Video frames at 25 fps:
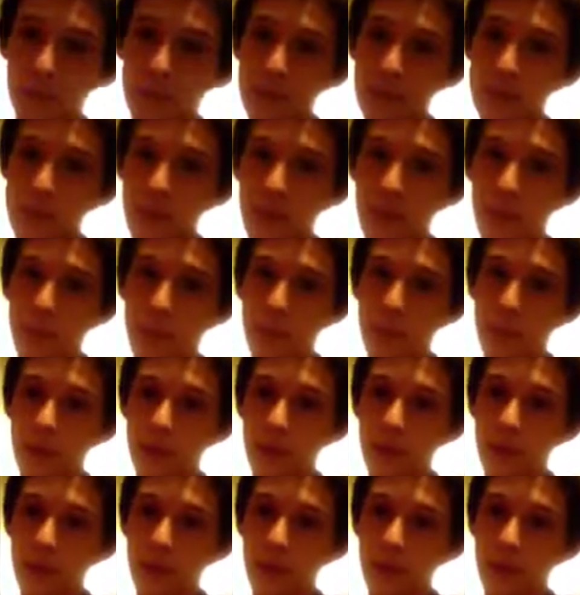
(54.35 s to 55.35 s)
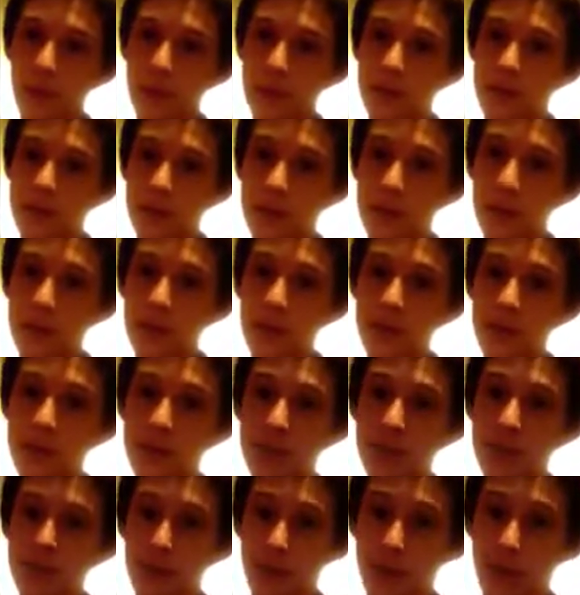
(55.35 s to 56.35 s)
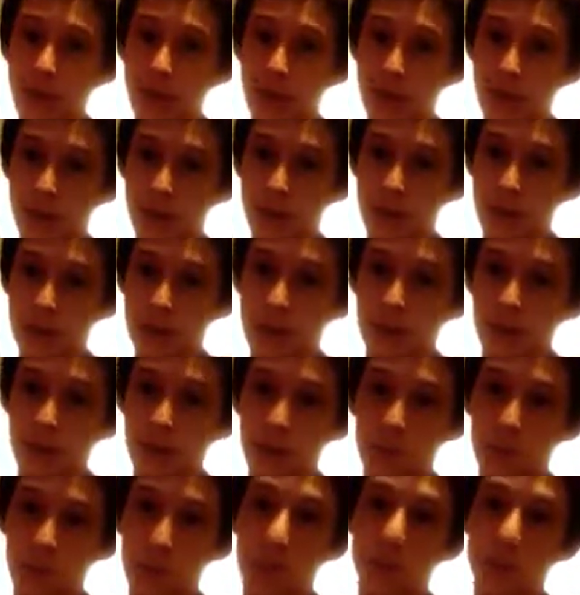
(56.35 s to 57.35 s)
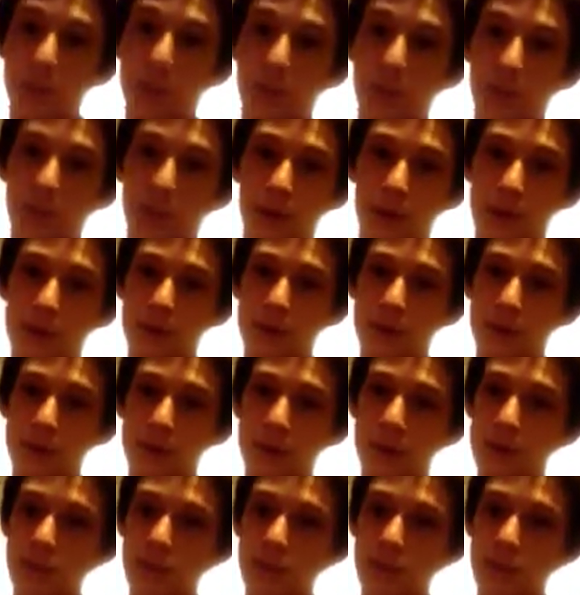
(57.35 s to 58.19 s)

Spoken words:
type in Dungeons and Dragons Redbox.